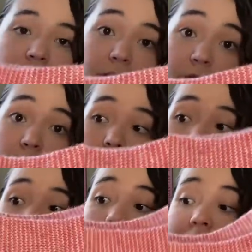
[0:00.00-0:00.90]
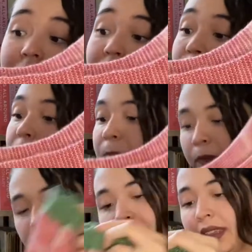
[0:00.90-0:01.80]
short row heel.
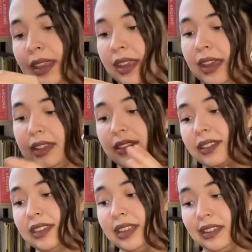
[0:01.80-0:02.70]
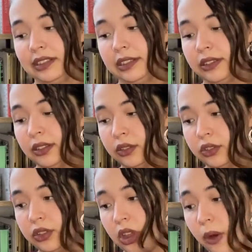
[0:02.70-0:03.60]
I did these
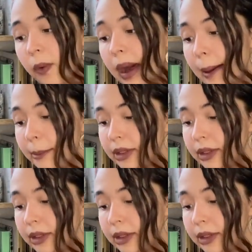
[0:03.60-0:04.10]
toe up.